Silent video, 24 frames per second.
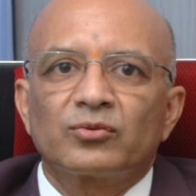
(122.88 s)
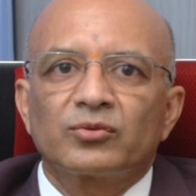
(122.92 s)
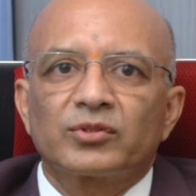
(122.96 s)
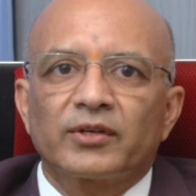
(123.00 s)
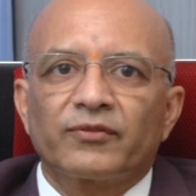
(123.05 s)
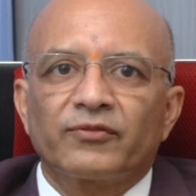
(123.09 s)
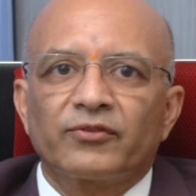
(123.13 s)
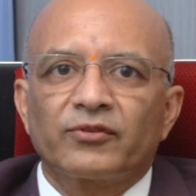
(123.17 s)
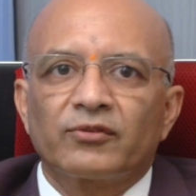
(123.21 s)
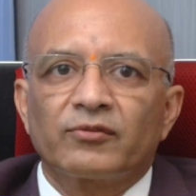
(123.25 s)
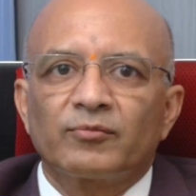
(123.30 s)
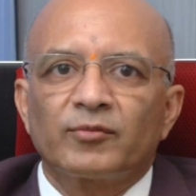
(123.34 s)

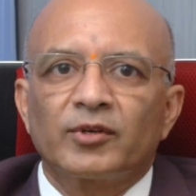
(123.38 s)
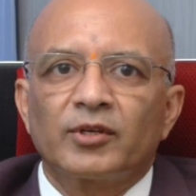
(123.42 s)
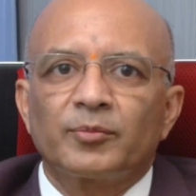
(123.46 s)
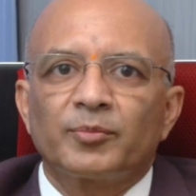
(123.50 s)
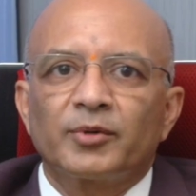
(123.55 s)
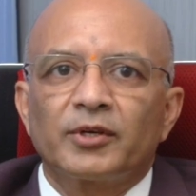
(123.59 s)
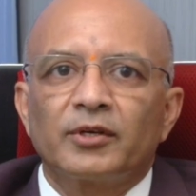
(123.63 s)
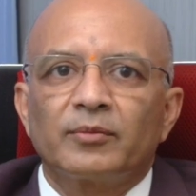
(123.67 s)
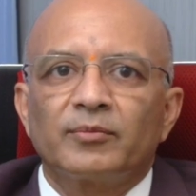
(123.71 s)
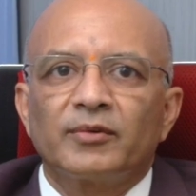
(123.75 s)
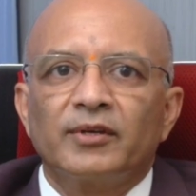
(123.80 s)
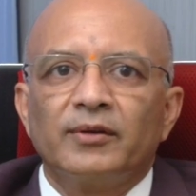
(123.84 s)
suffer from
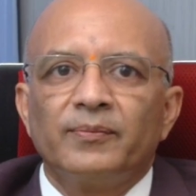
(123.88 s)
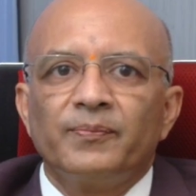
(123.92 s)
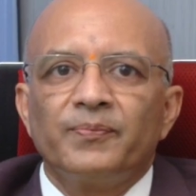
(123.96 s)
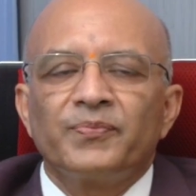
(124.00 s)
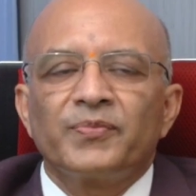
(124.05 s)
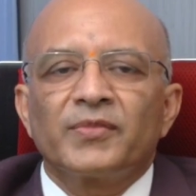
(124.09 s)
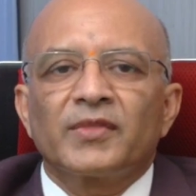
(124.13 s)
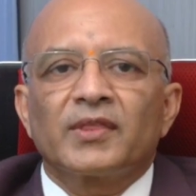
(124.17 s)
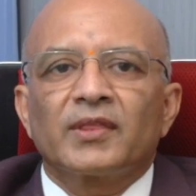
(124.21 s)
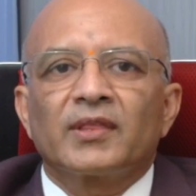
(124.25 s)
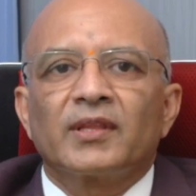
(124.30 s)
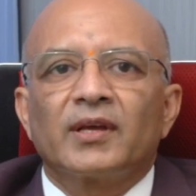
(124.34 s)
lipedema,
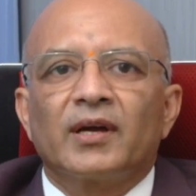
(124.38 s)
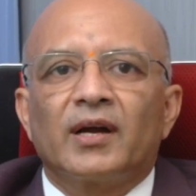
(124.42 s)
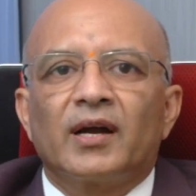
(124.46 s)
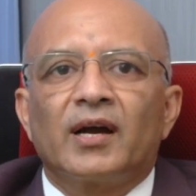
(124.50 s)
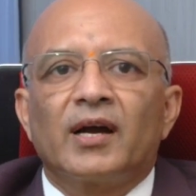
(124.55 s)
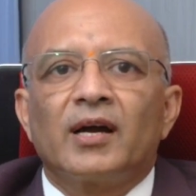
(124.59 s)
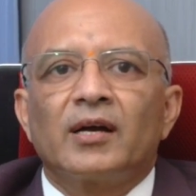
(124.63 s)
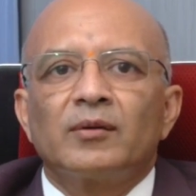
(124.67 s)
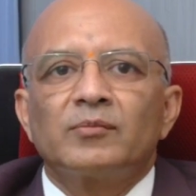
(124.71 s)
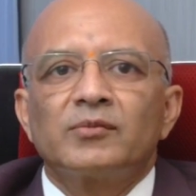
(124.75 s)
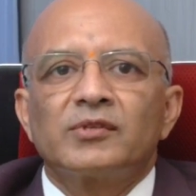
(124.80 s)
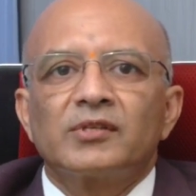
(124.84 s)
the
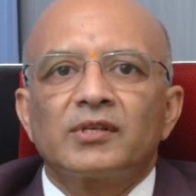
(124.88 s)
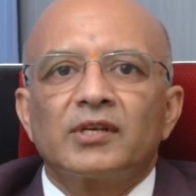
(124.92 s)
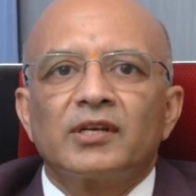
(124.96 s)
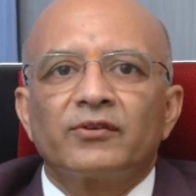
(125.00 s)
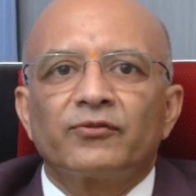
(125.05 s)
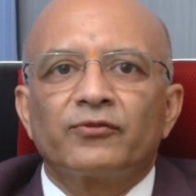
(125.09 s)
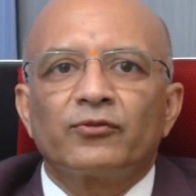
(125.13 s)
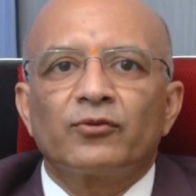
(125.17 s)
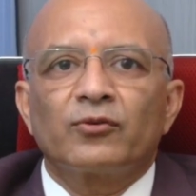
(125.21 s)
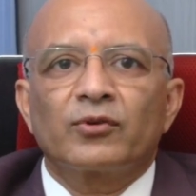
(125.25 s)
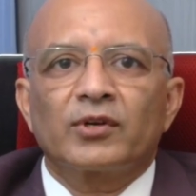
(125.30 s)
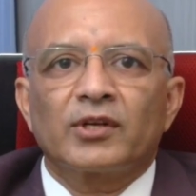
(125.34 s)
arms
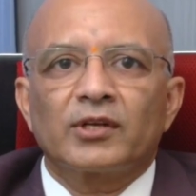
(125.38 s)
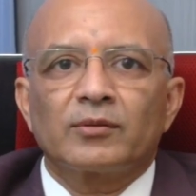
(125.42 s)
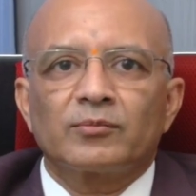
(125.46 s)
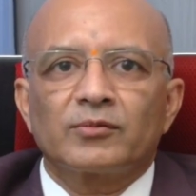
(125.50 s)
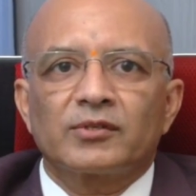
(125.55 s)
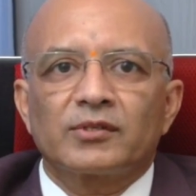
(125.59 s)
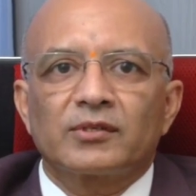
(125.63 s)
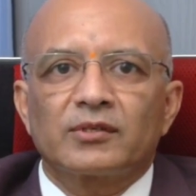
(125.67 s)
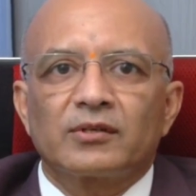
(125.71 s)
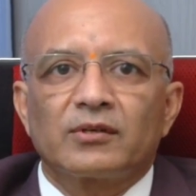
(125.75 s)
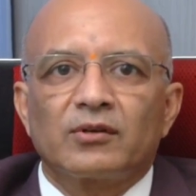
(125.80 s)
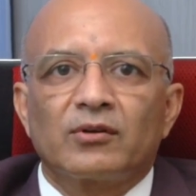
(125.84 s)
and
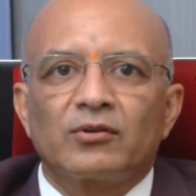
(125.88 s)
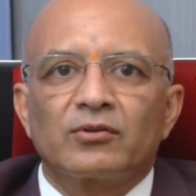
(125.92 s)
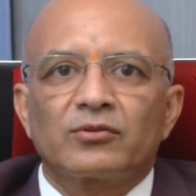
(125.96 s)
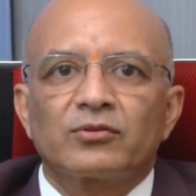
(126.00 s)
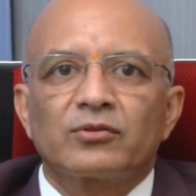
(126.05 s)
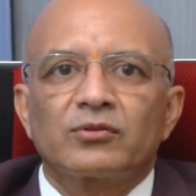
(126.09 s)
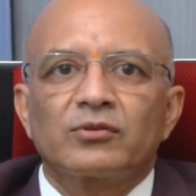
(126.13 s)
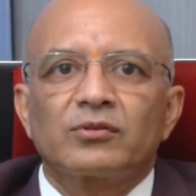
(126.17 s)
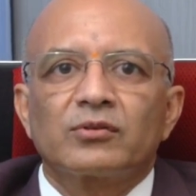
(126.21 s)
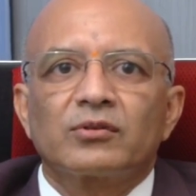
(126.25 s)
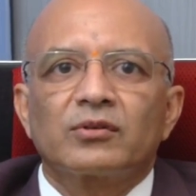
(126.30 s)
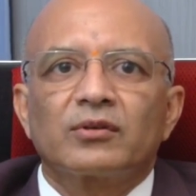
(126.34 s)
forearms
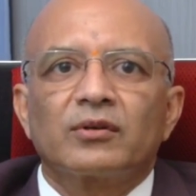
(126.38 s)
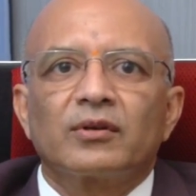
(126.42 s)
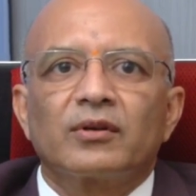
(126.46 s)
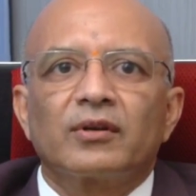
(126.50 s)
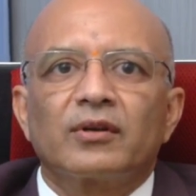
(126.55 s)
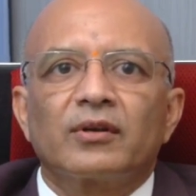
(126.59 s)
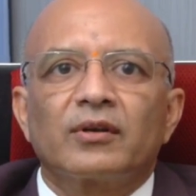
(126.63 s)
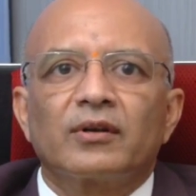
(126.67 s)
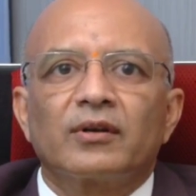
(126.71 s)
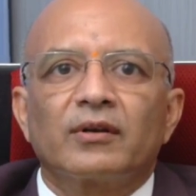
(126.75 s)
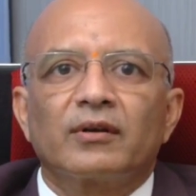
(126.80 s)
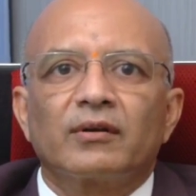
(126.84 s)
also
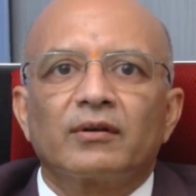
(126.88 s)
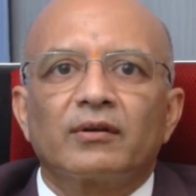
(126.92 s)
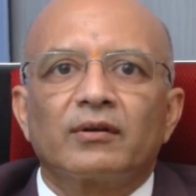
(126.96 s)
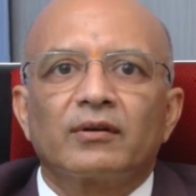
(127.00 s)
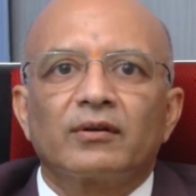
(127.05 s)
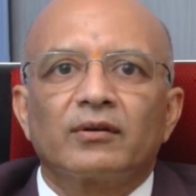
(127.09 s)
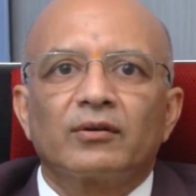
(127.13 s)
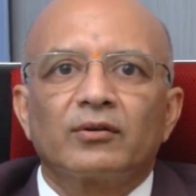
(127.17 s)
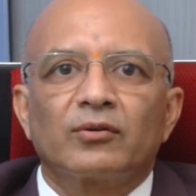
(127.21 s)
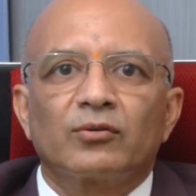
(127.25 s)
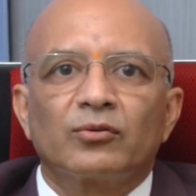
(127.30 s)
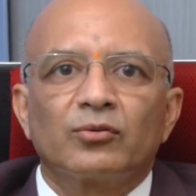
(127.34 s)

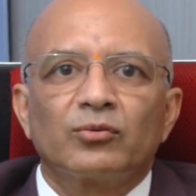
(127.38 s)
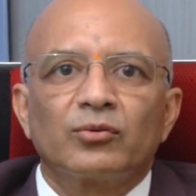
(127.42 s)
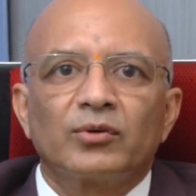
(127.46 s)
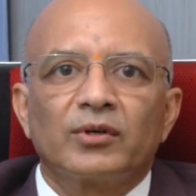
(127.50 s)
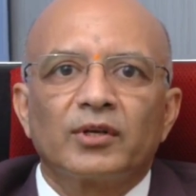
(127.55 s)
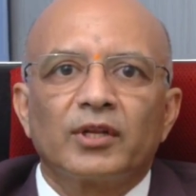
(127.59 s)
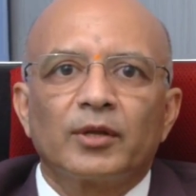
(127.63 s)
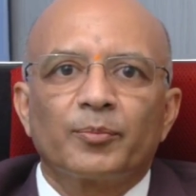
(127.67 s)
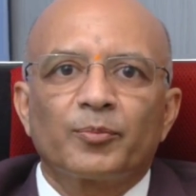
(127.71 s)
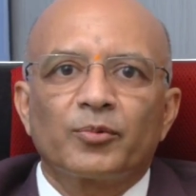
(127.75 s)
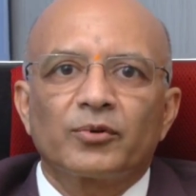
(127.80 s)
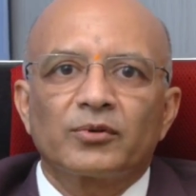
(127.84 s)
do
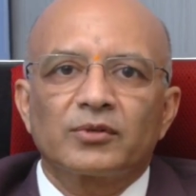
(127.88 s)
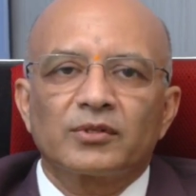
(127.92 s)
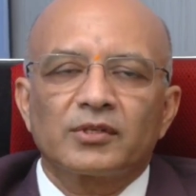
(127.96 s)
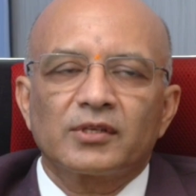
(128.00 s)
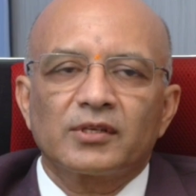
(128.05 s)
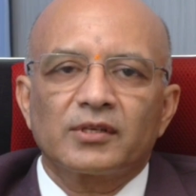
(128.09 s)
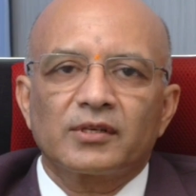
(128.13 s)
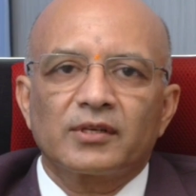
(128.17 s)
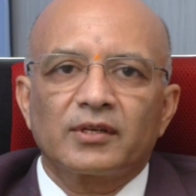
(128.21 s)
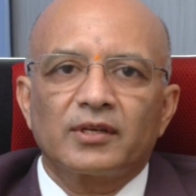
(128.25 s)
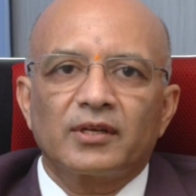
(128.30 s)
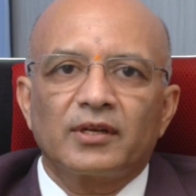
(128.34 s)

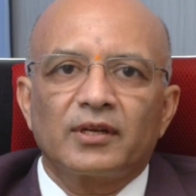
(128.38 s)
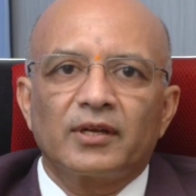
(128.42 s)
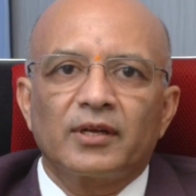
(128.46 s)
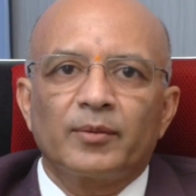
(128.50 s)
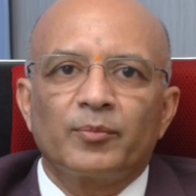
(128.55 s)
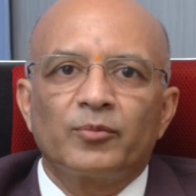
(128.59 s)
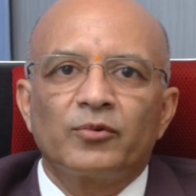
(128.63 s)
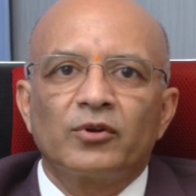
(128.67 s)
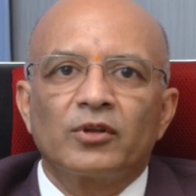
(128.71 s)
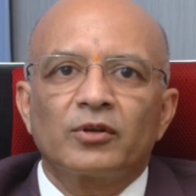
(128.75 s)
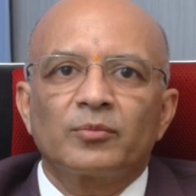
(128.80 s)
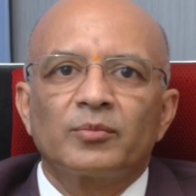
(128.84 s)
deposit
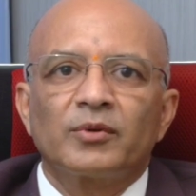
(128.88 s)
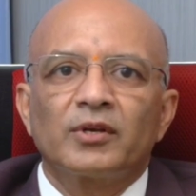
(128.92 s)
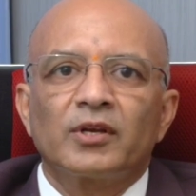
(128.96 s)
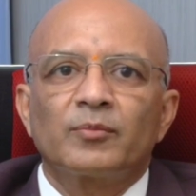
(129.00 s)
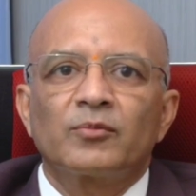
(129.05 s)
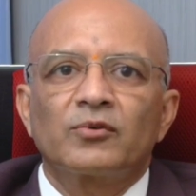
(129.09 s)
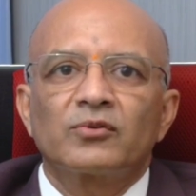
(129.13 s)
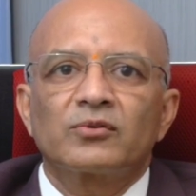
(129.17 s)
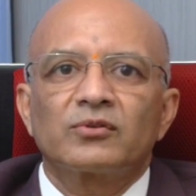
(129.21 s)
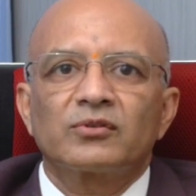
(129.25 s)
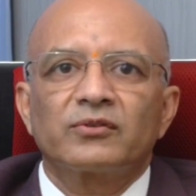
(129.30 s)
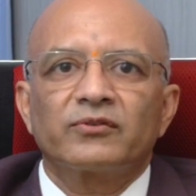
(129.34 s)
abnormal
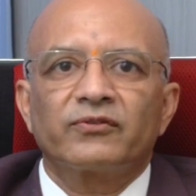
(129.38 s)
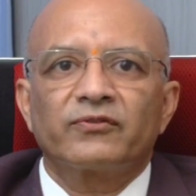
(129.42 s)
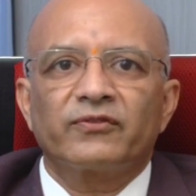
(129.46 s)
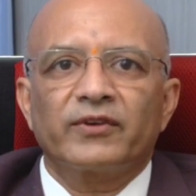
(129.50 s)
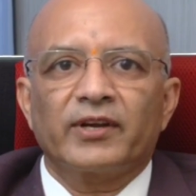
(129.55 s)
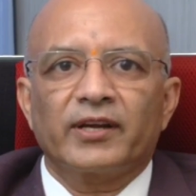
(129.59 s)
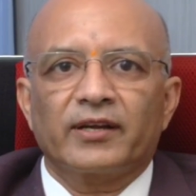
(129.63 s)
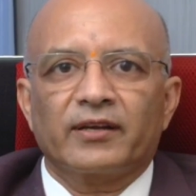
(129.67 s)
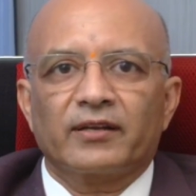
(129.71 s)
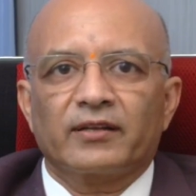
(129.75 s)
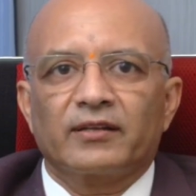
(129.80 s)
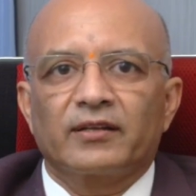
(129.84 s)
amounts of
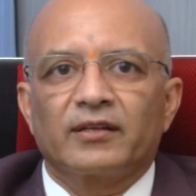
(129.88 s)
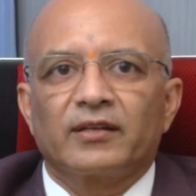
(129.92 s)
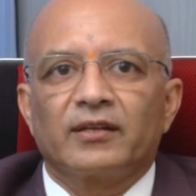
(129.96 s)
fat.